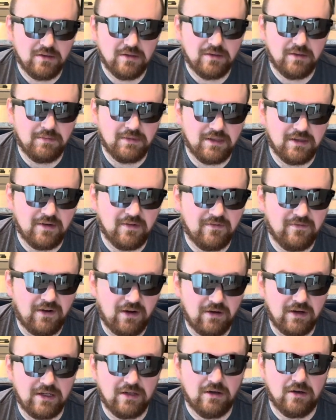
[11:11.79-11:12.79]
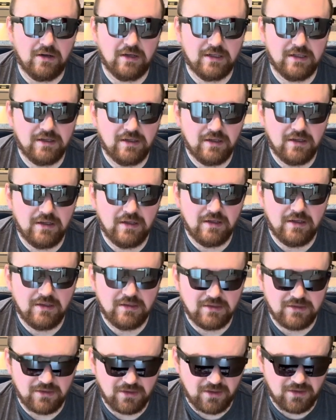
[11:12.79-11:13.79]
I mean, they're very dark,
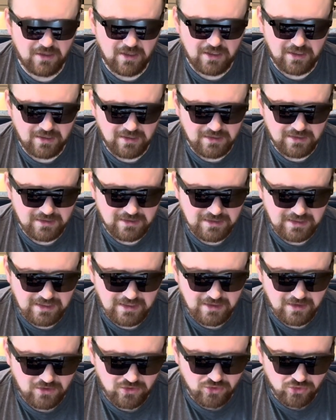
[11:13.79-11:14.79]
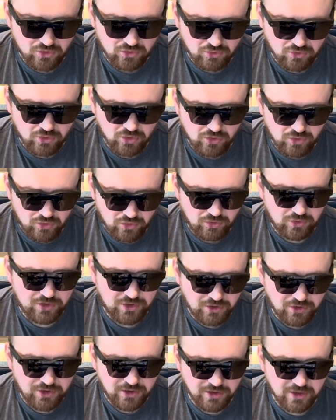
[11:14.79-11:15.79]
so you're not going to see through
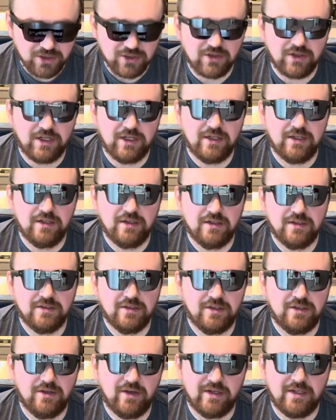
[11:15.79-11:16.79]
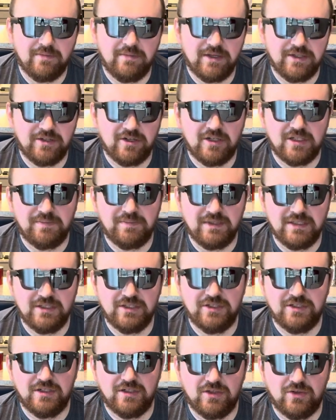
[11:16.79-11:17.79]
to your screen. So you have to make sure it's
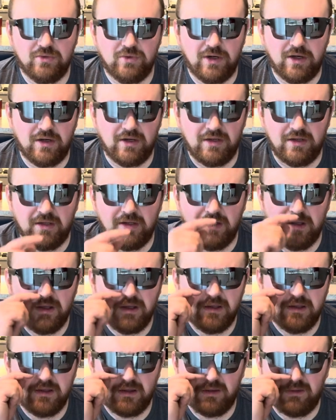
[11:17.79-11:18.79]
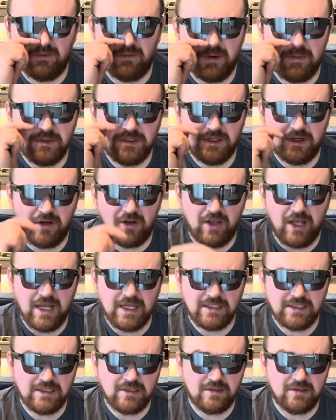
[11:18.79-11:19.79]
positioned to where the rims of your
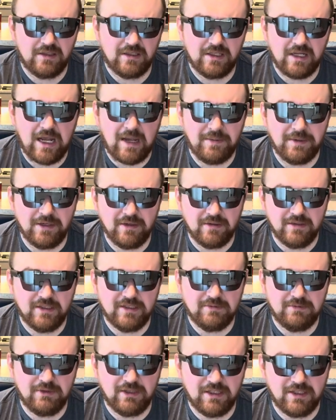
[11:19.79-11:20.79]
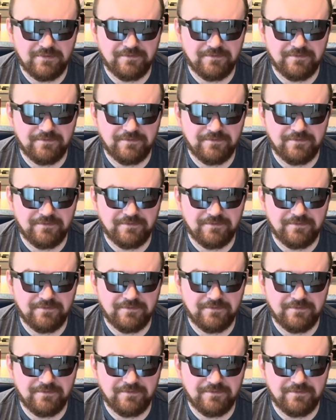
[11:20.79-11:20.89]
glasses are at the top of your display.